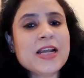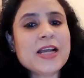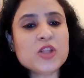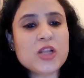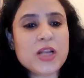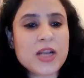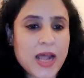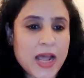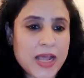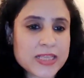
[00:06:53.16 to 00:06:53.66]
Now
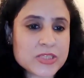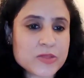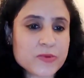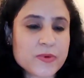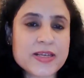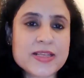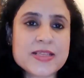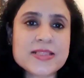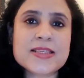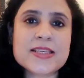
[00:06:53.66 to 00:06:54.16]
the last
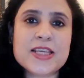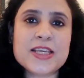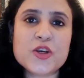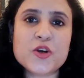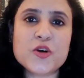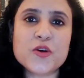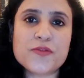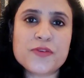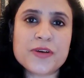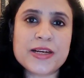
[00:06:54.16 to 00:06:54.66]
one is
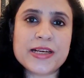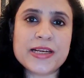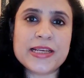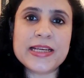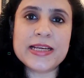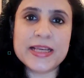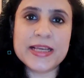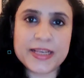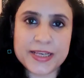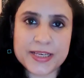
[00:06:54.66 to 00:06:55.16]

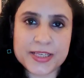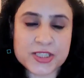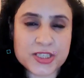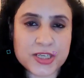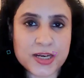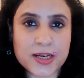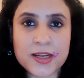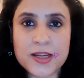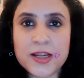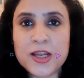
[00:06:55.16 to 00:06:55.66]
eco-friendly
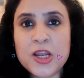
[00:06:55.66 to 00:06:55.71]
Ganesha.